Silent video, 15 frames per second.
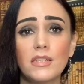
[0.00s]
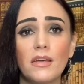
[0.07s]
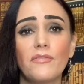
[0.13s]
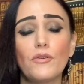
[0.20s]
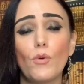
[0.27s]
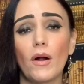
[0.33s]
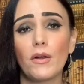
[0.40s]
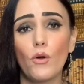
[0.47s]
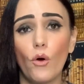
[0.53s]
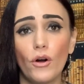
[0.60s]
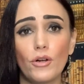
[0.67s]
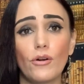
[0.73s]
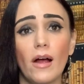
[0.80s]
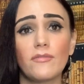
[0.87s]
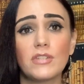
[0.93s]
If you want an
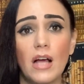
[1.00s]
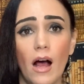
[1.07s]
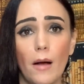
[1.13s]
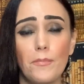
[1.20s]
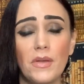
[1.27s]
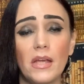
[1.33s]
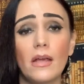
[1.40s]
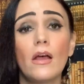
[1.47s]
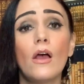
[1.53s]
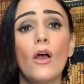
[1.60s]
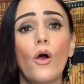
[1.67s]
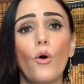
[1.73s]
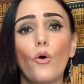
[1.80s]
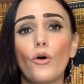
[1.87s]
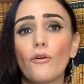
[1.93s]
autographed copy
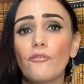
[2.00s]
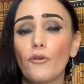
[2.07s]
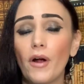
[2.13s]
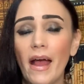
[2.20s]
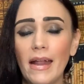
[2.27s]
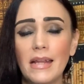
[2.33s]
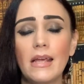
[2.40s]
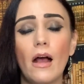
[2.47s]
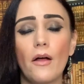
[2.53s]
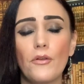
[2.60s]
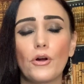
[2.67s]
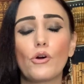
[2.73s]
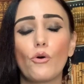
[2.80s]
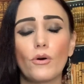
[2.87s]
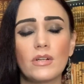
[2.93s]
or for any other
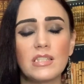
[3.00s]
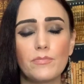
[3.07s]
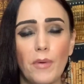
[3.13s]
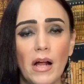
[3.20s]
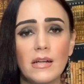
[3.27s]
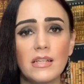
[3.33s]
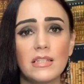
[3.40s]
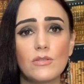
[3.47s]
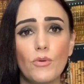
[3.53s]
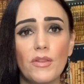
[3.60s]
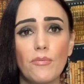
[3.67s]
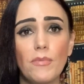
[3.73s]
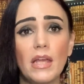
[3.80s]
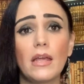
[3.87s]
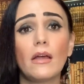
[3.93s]
correspondence with
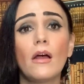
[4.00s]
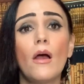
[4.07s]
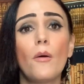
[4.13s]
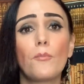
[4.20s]
me,